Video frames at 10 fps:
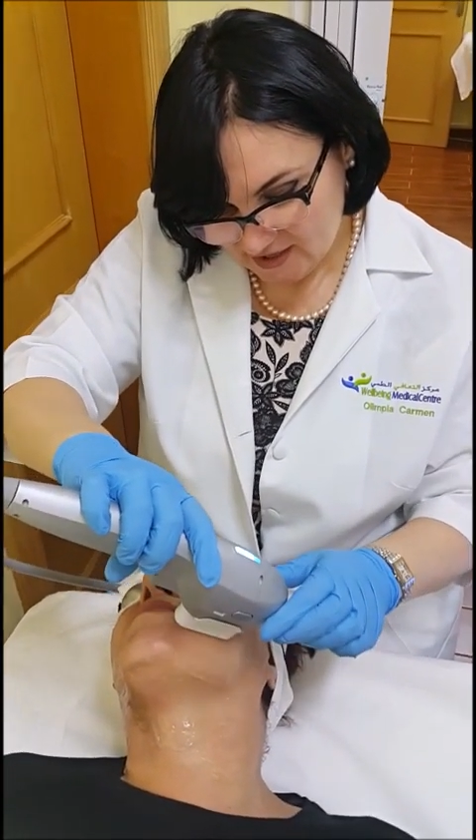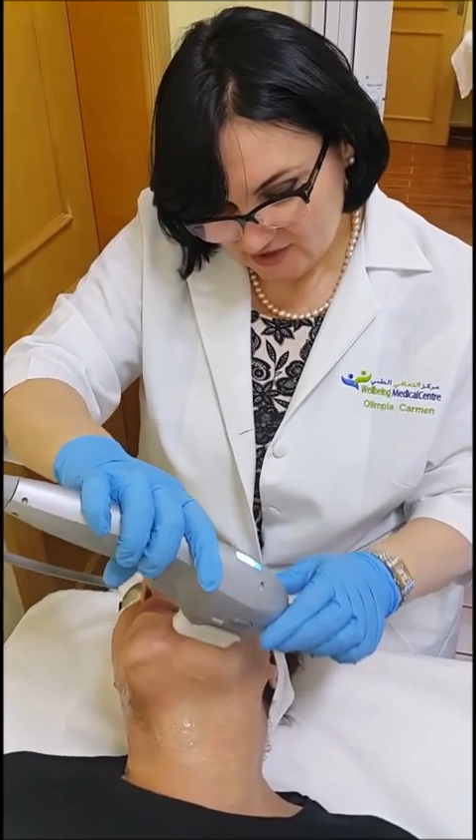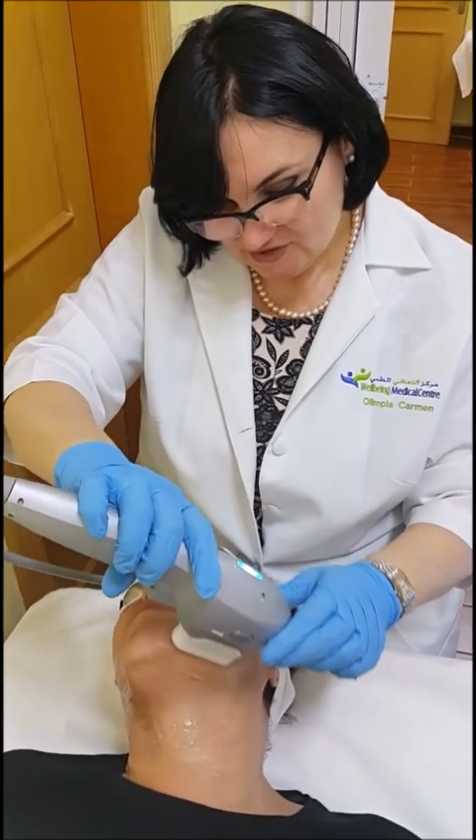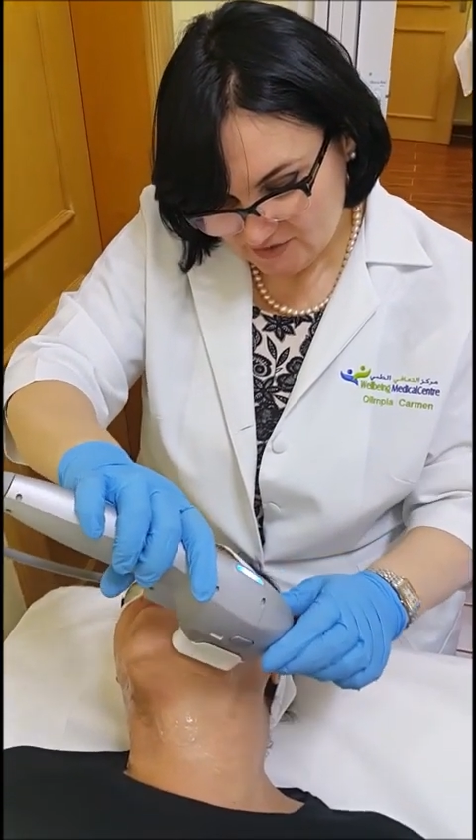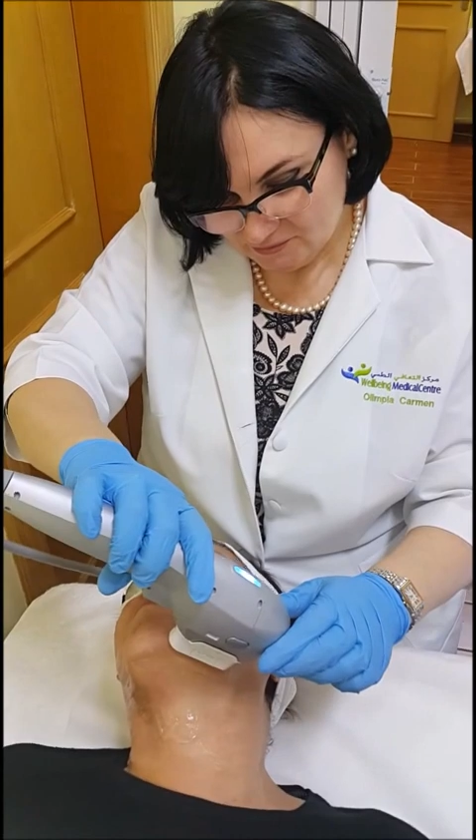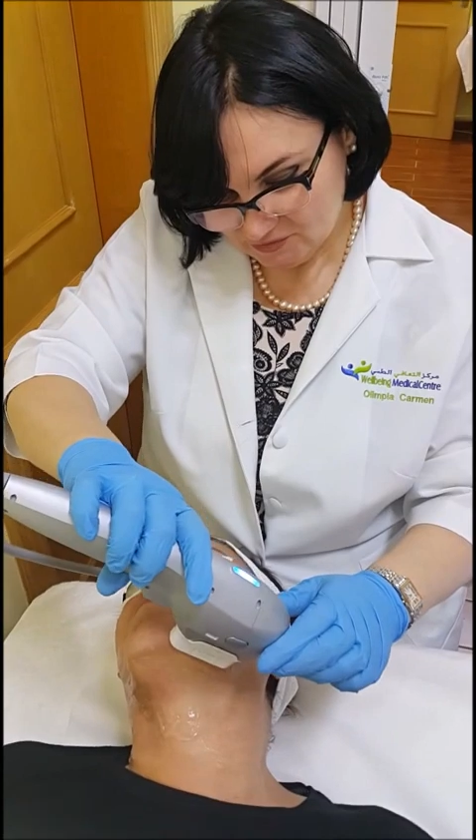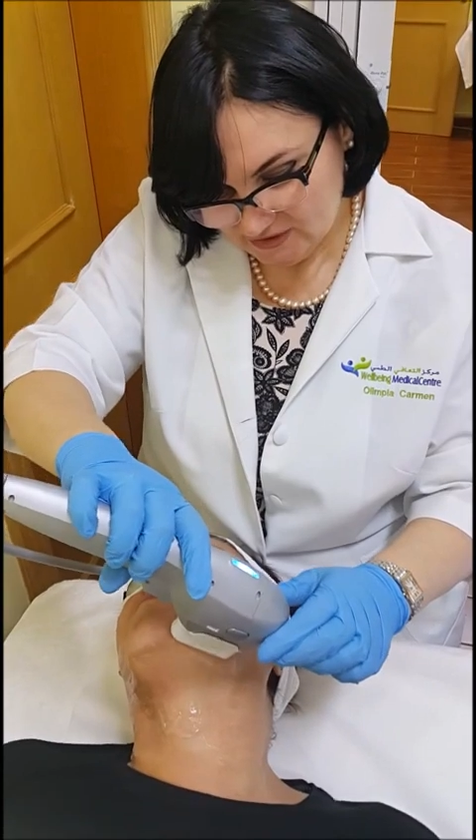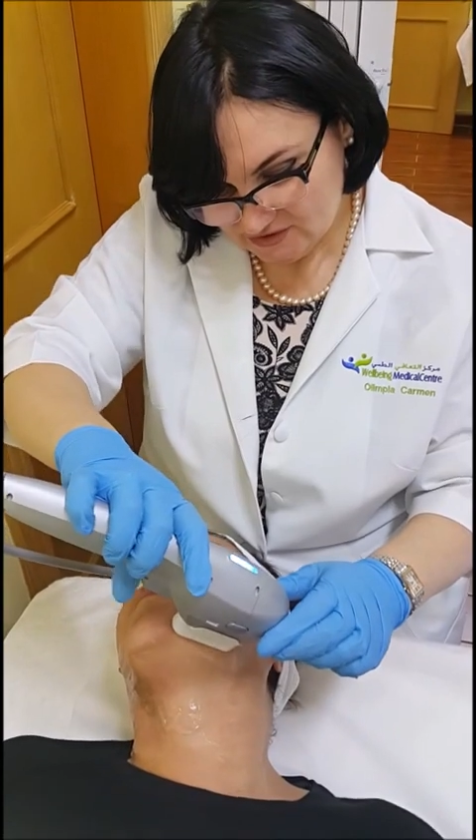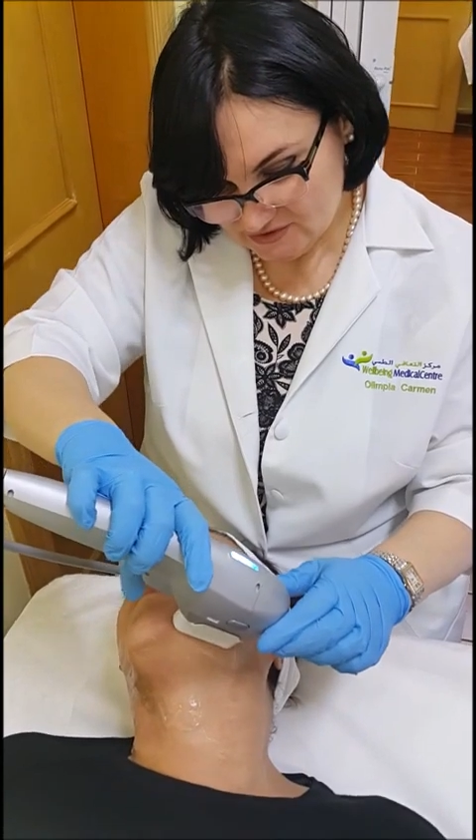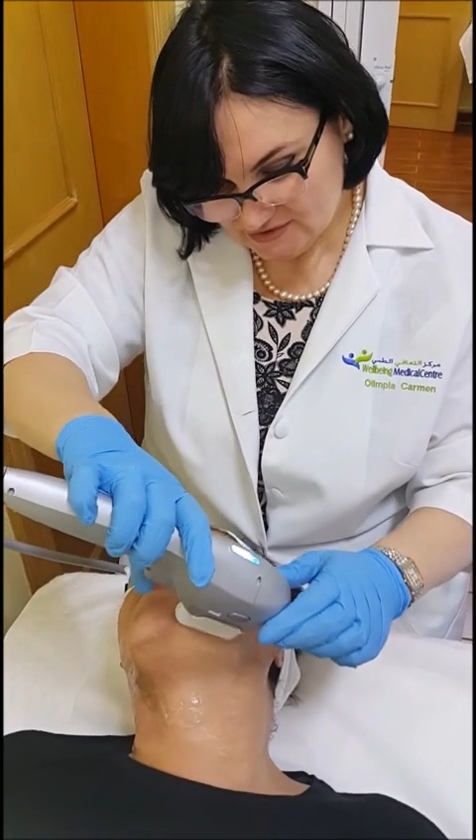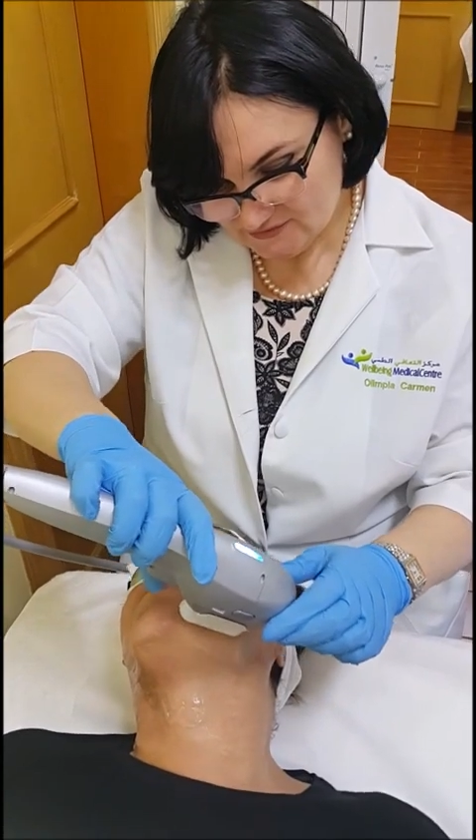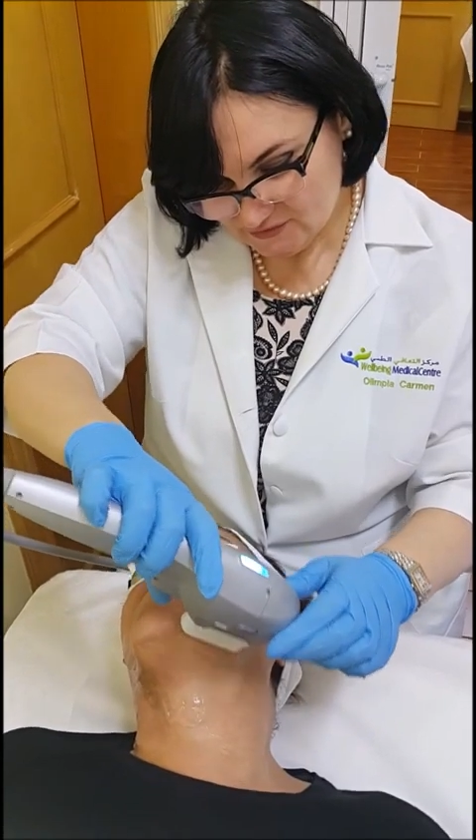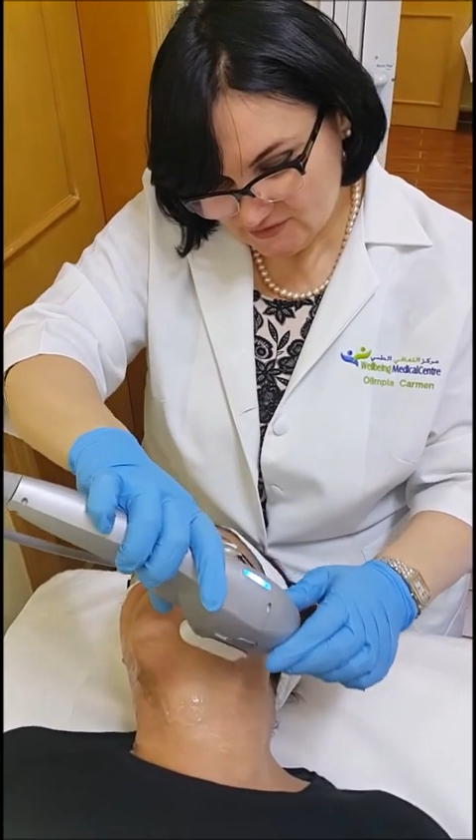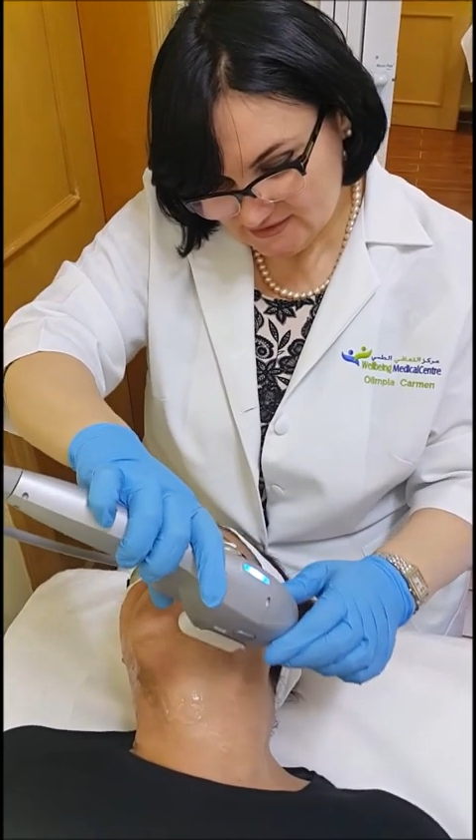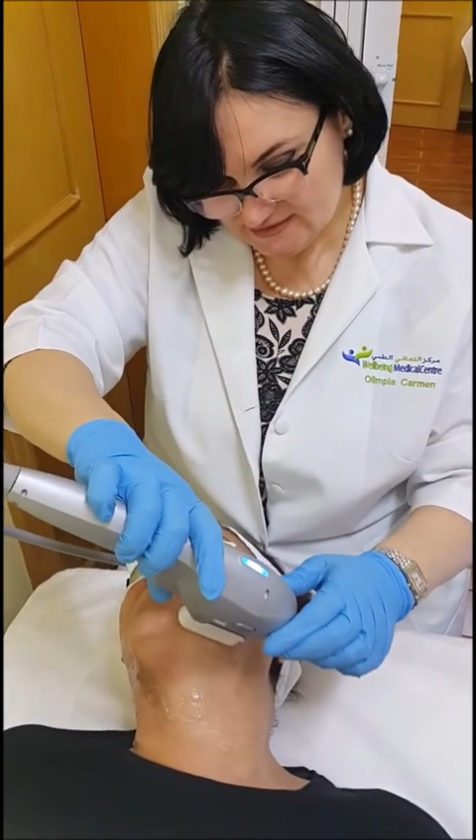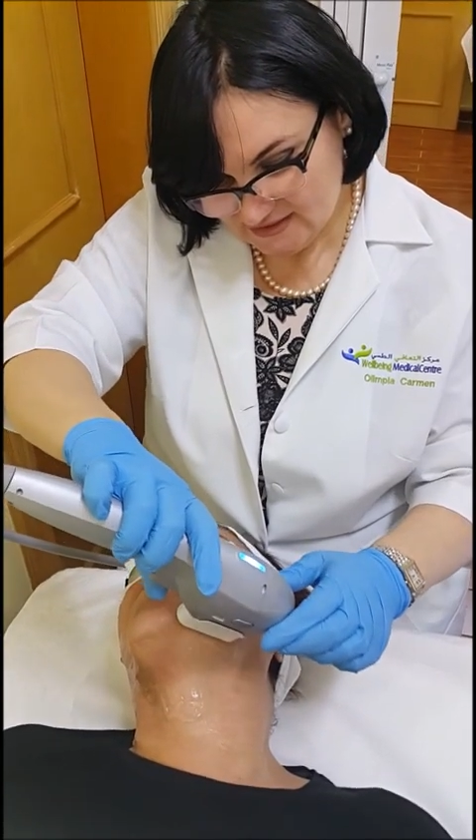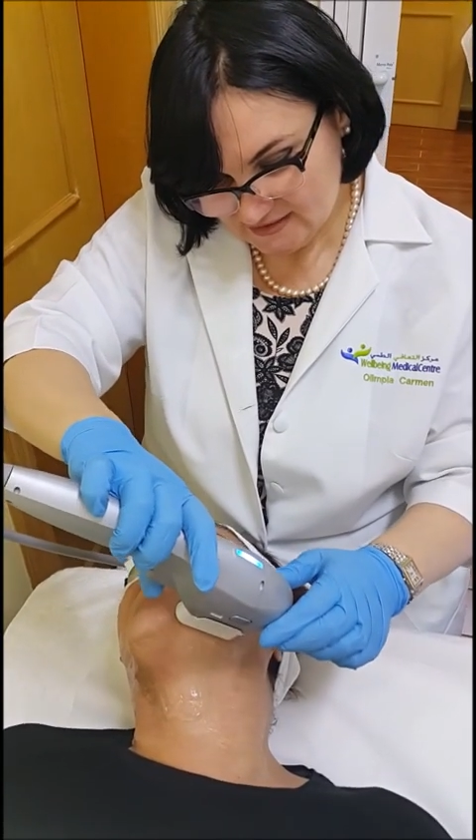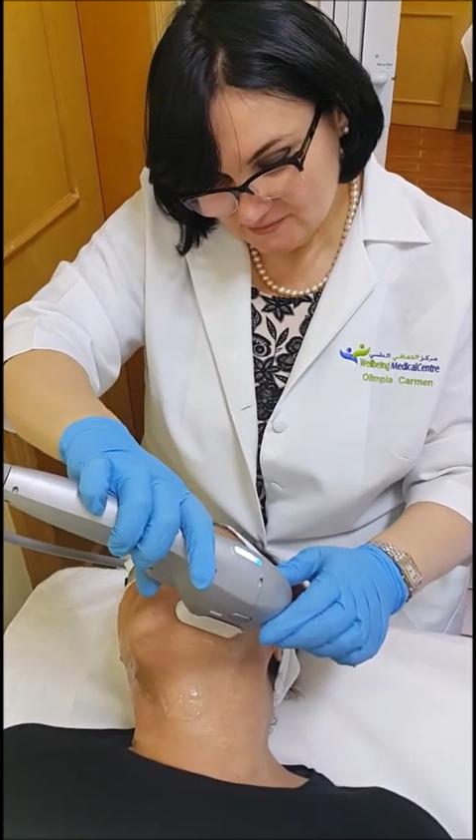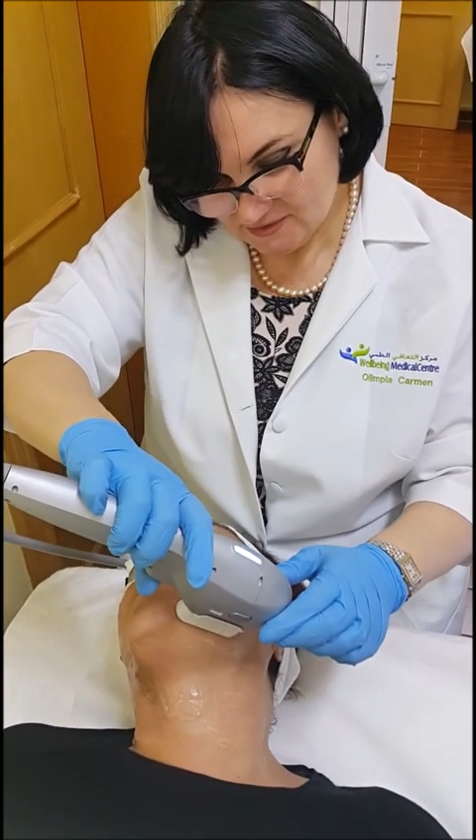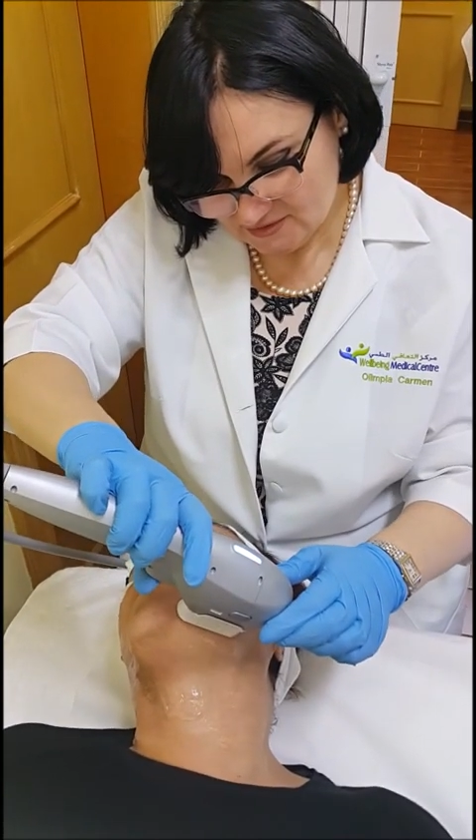actually more dangerous for the
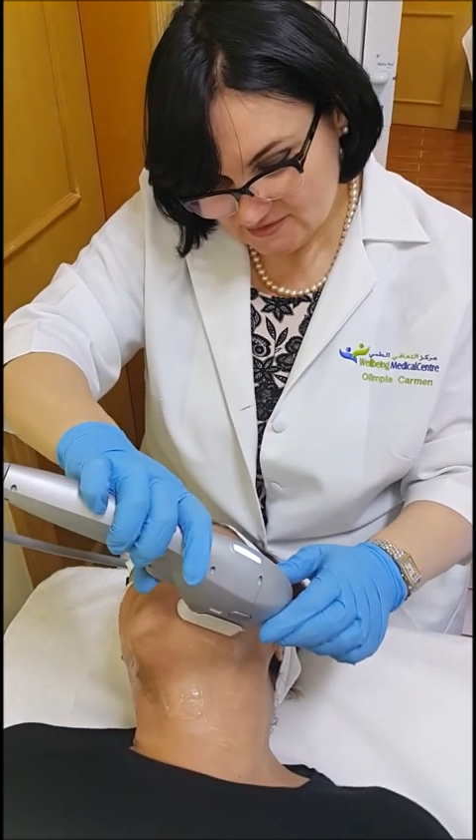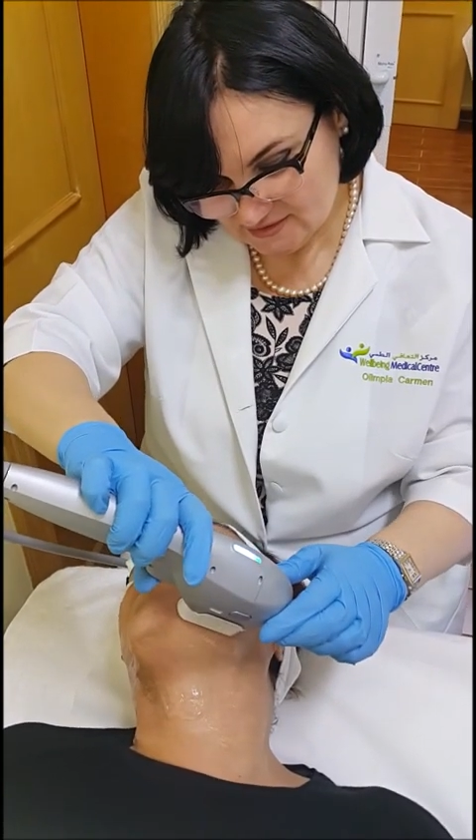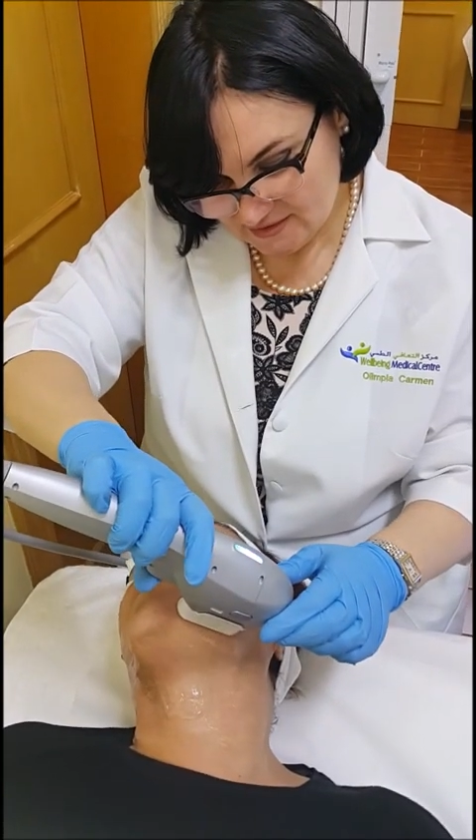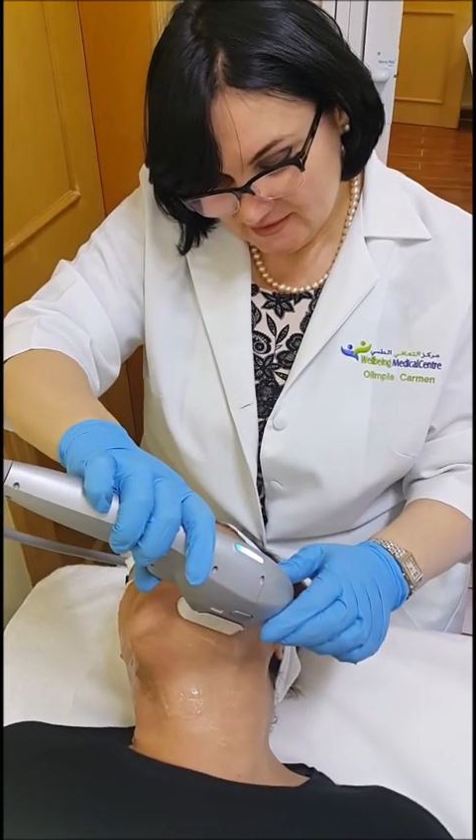skin because